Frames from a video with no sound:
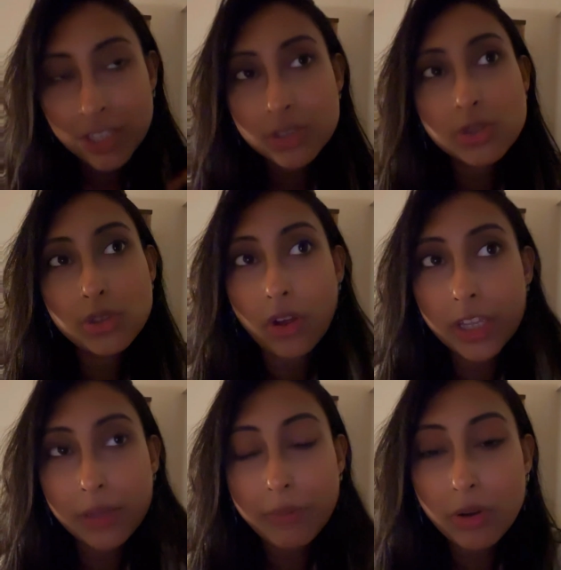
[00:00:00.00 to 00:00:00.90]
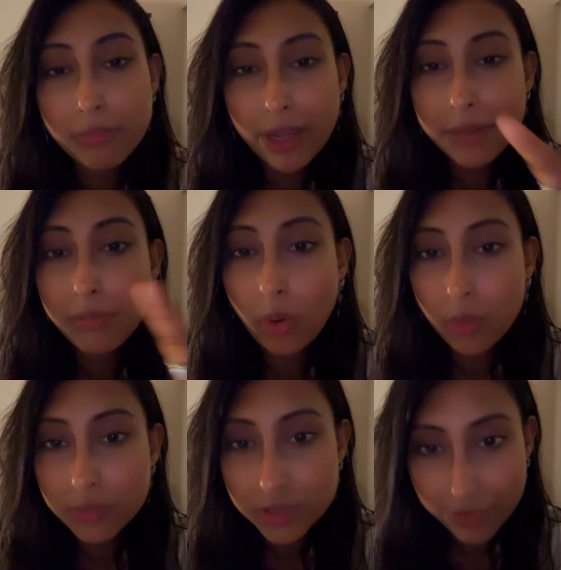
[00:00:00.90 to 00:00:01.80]
So talking about my
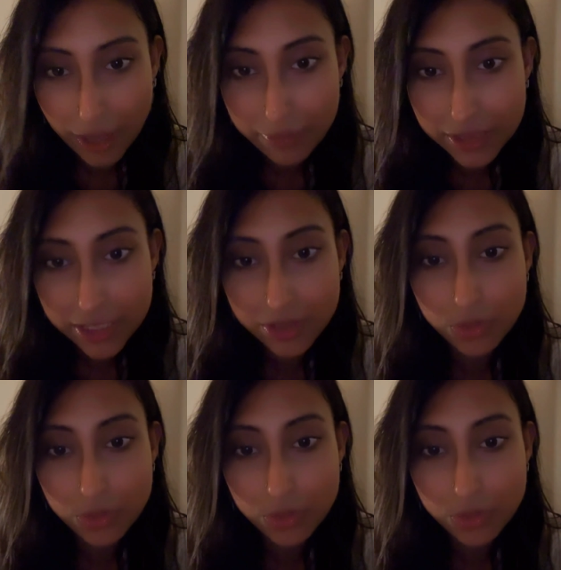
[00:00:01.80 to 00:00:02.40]
mom's family,